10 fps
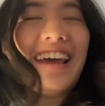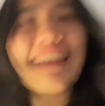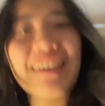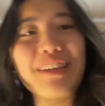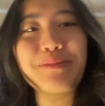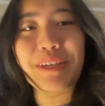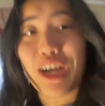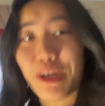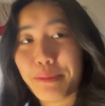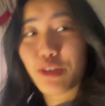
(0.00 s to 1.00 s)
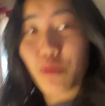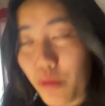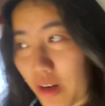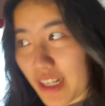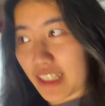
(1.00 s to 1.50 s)
And we gotta be
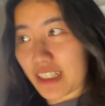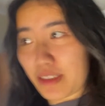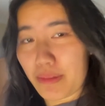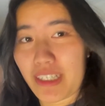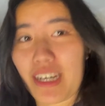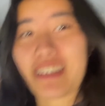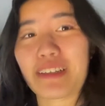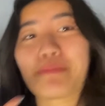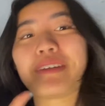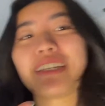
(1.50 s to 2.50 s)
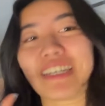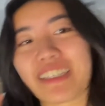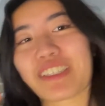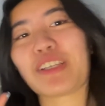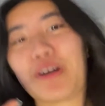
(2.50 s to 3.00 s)
quiet because my dad's in a
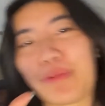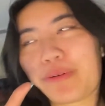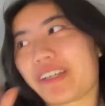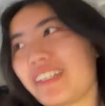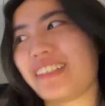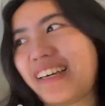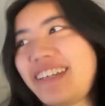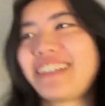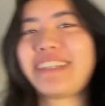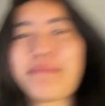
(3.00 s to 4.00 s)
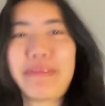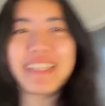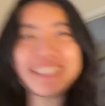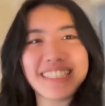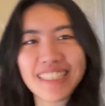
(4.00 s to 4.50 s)
meeting. So we're gonna like oh, make
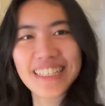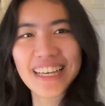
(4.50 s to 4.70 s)
this